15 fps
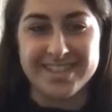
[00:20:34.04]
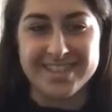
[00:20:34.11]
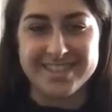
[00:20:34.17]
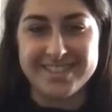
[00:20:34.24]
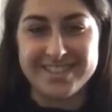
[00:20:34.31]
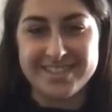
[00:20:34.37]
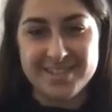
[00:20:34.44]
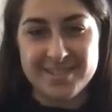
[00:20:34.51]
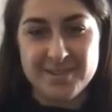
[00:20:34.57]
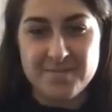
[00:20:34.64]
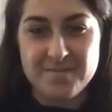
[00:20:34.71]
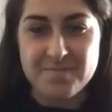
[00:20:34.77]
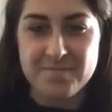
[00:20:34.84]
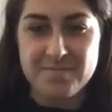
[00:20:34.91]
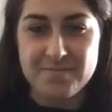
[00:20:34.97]

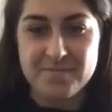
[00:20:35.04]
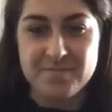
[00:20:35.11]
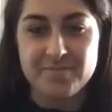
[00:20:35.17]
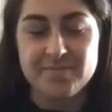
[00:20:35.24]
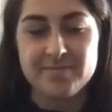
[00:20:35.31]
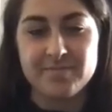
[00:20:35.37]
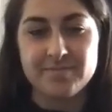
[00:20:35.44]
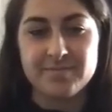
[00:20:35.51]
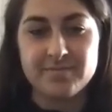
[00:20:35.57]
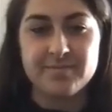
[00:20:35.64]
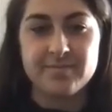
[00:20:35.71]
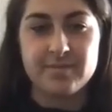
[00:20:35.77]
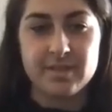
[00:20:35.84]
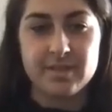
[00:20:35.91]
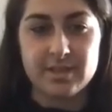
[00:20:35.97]

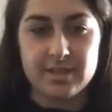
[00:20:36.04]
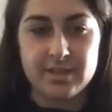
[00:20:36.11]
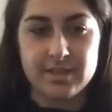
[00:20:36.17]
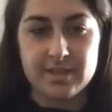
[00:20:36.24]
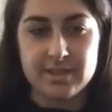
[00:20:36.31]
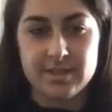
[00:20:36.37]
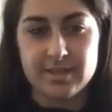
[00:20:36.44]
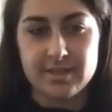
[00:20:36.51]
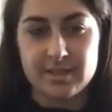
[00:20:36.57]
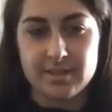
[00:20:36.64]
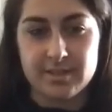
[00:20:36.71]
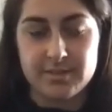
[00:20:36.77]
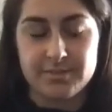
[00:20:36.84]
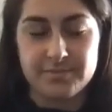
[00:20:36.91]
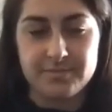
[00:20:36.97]

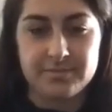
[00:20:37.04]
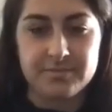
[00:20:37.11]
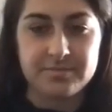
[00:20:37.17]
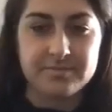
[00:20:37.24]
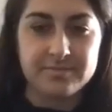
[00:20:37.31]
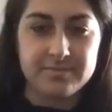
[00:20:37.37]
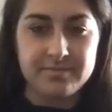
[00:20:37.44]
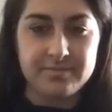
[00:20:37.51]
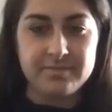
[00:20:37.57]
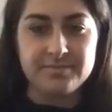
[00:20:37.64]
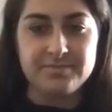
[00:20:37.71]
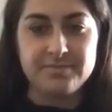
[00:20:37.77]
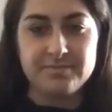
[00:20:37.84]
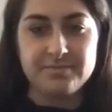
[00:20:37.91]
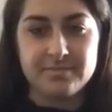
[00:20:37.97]

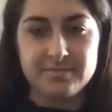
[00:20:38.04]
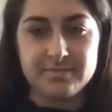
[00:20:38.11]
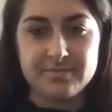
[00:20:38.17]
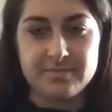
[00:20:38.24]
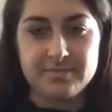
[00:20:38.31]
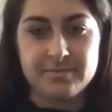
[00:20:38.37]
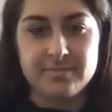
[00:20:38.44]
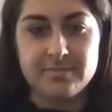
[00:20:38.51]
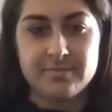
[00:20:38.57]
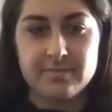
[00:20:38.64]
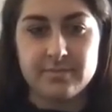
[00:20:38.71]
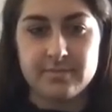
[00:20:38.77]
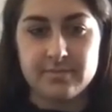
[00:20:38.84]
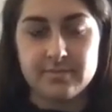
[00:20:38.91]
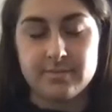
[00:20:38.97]

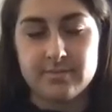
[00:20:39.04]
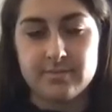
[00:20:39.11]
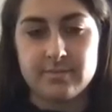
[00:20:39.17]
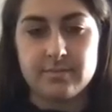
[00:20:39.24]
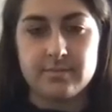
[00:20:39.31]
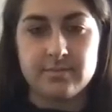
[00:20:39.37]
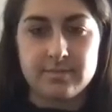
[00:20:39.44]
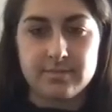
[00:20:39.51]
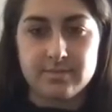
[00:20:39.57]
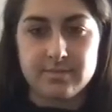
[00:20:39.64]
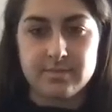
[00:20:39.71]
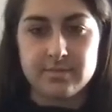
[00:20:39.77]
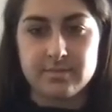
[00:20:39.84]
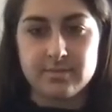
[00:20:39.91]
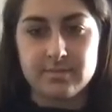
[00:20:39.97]

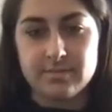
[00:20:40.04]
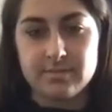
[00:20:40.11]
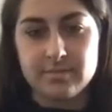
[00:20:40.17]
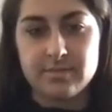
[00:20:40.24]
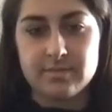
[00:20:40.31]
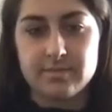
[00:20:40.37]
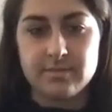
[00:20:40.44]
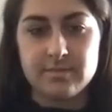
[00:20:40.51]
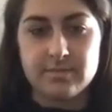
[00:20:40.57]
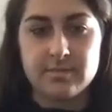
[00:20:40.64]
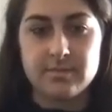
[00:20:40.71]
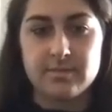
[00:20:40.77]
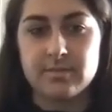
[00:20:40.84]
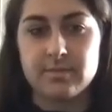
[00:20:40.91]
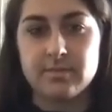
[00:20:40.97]

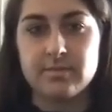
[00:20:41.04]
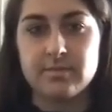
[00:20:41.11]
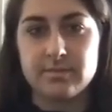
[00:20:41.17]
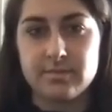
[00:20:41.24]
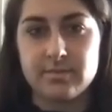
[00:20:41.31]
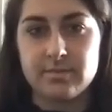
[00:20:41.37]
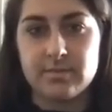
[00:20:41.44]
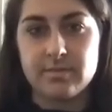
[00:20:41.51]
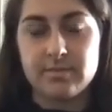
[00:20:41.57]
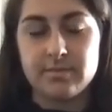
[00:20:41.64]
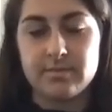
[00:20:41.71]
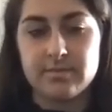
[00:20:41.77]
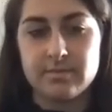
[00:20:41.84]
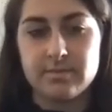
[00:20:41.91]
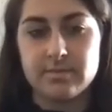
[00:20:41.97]
[no speech]